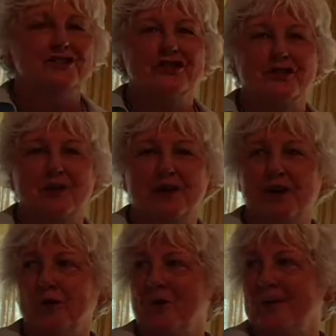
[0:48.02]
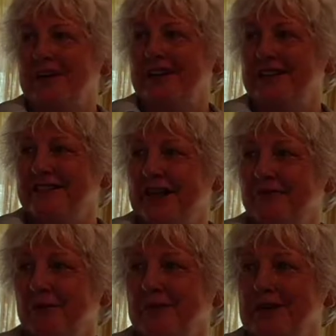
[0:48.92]
to help to
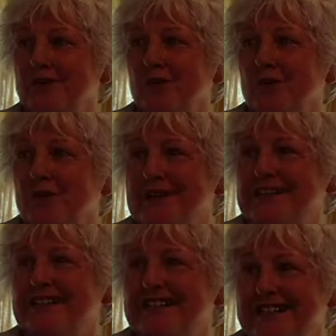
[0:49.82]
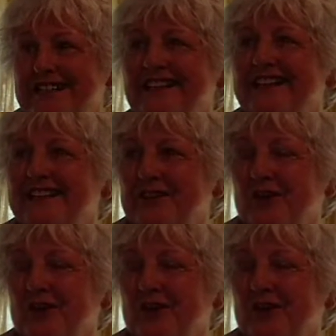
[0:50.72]
have a mentor-mentee, the